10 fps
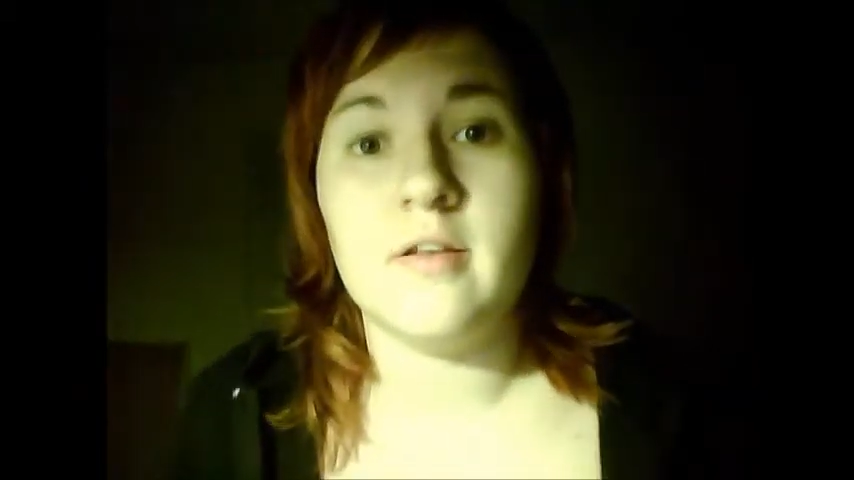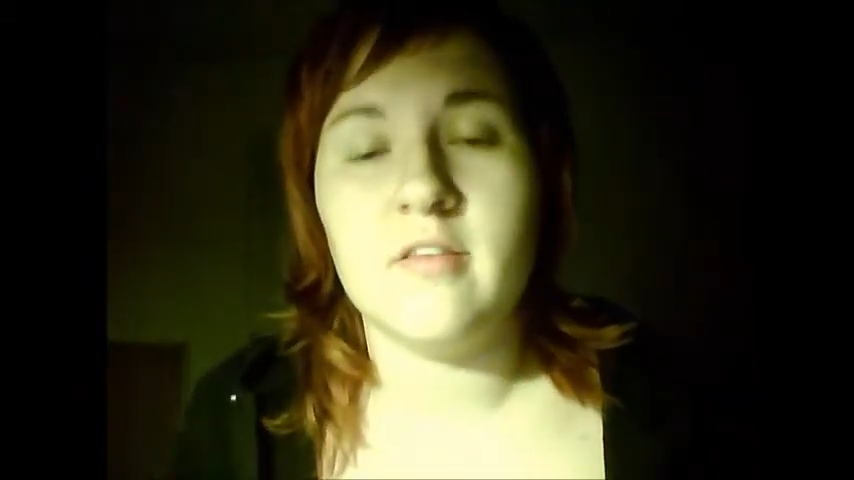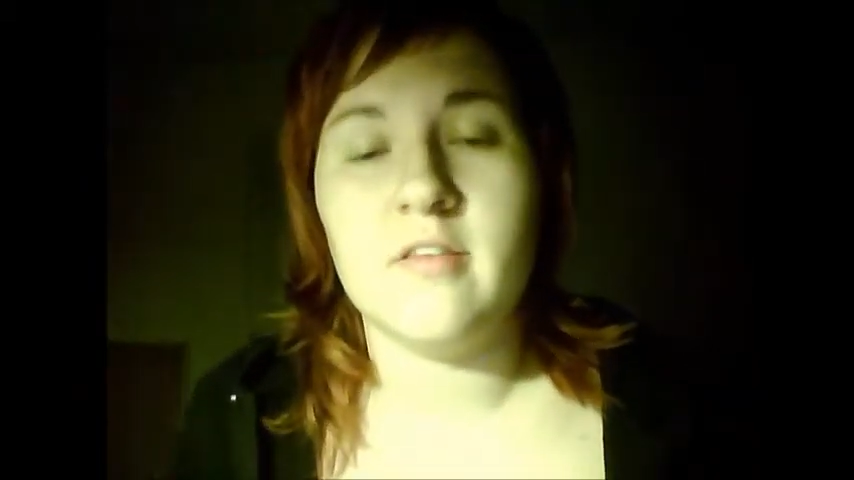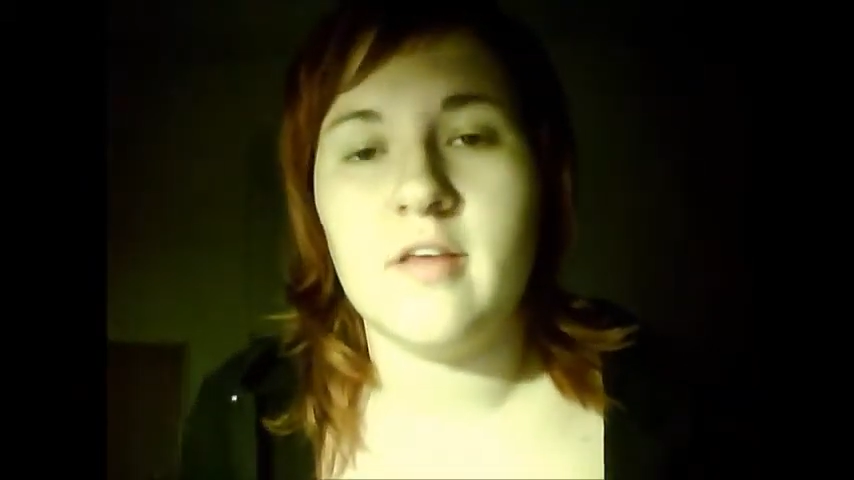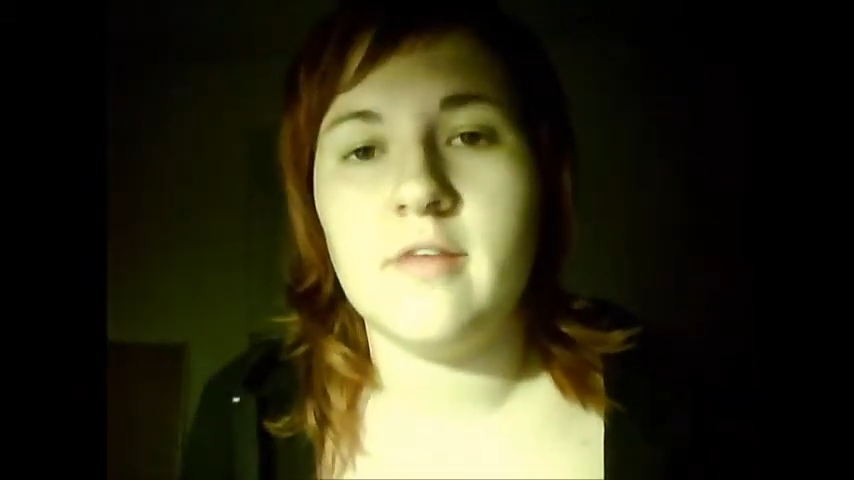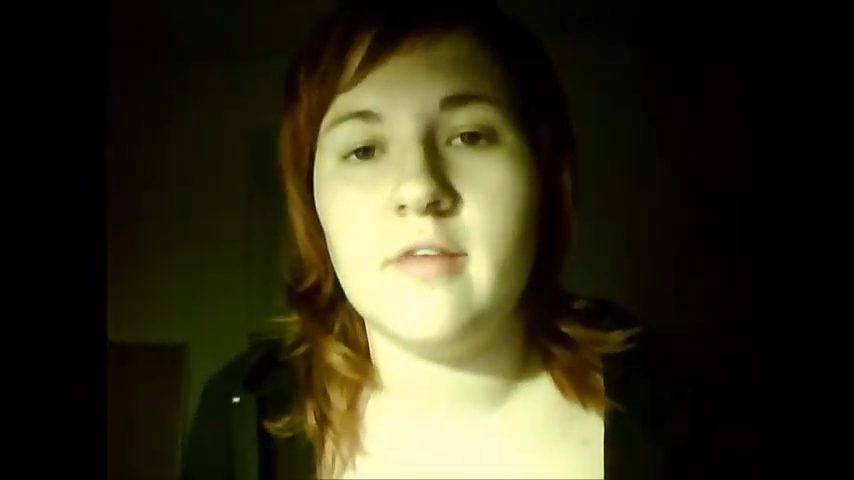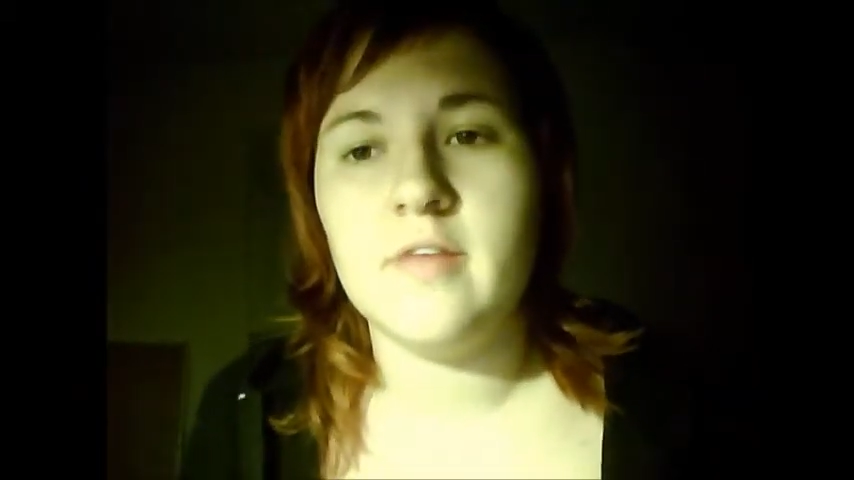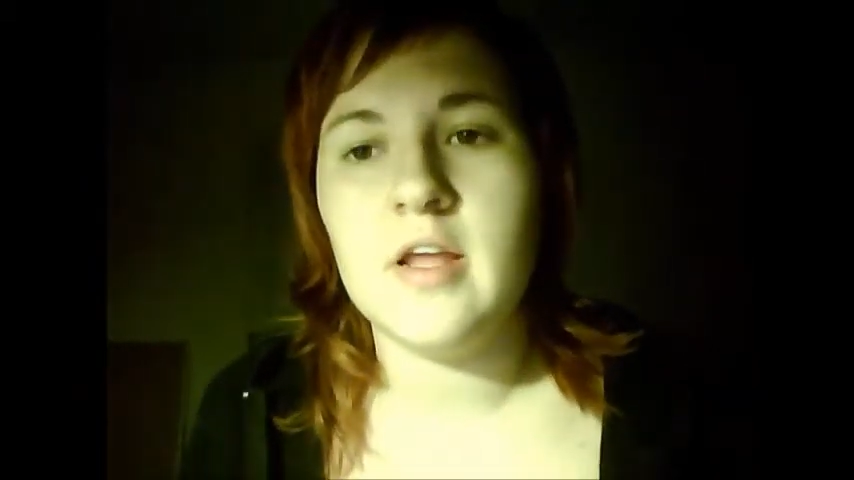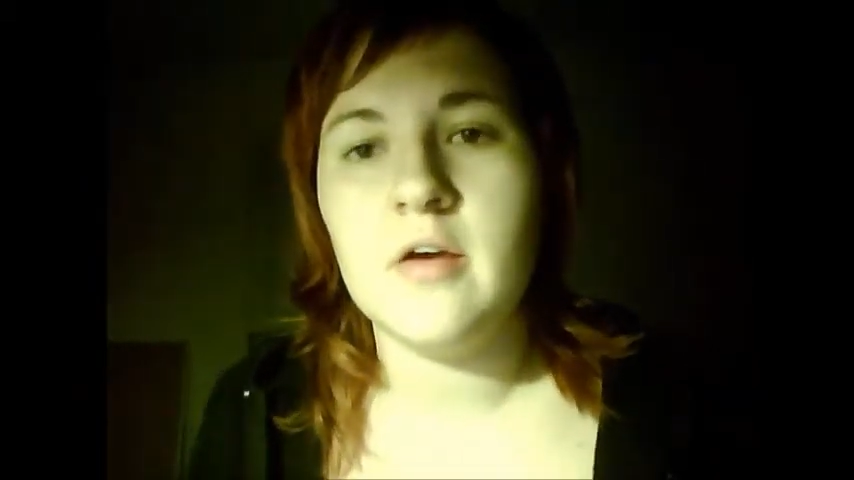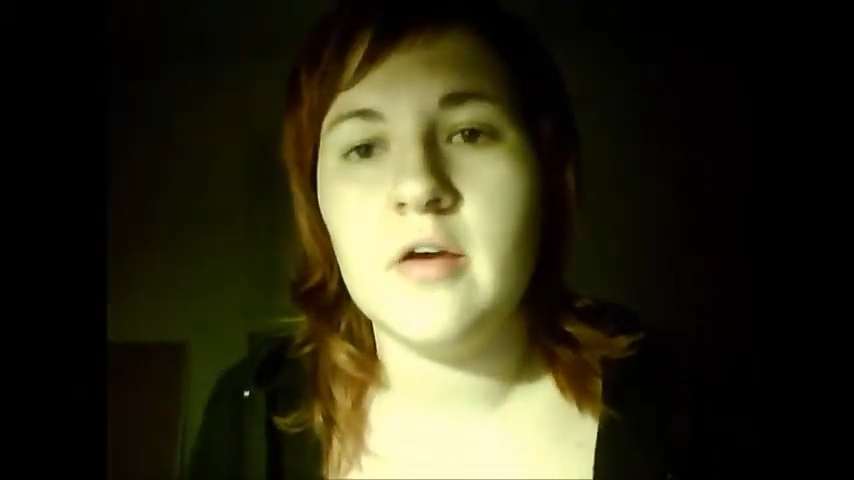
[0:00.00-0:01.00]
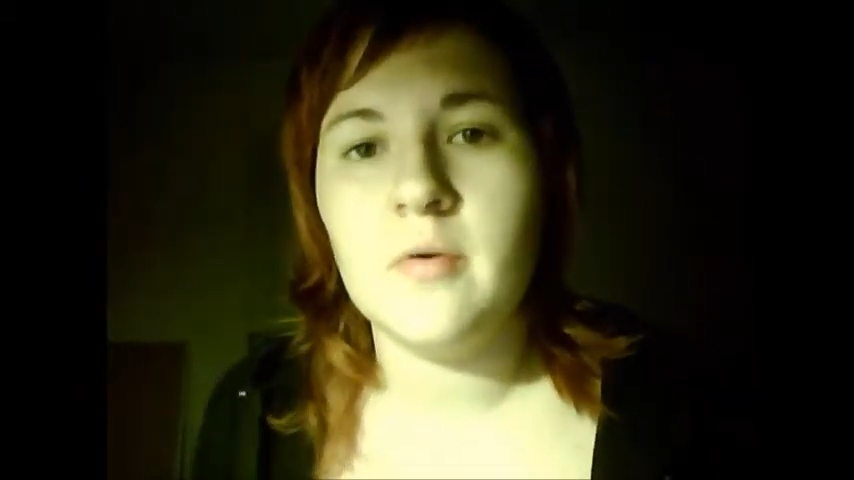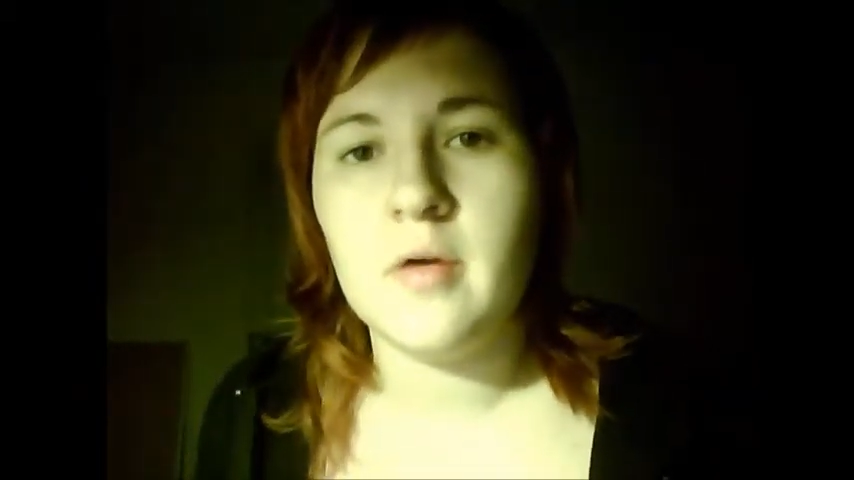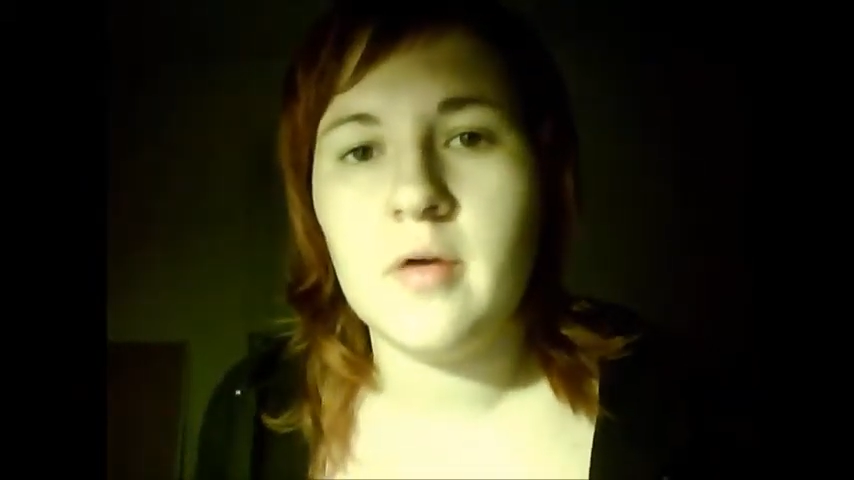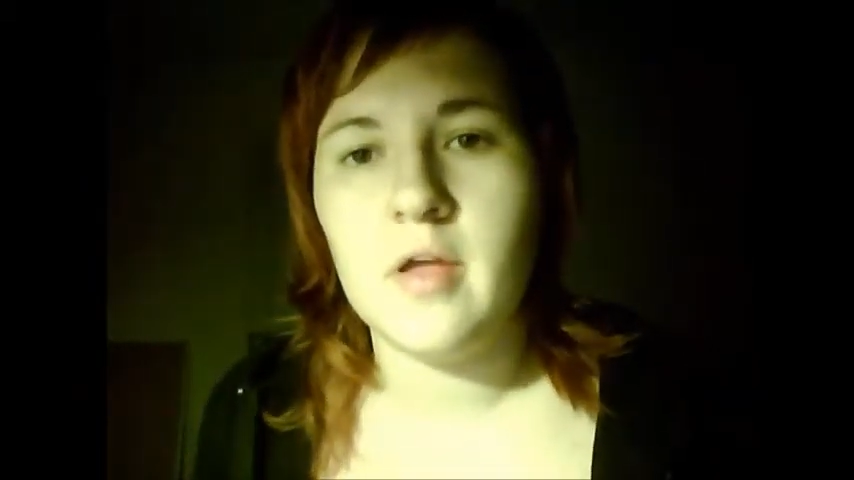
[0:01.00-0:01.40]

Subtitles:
to the second video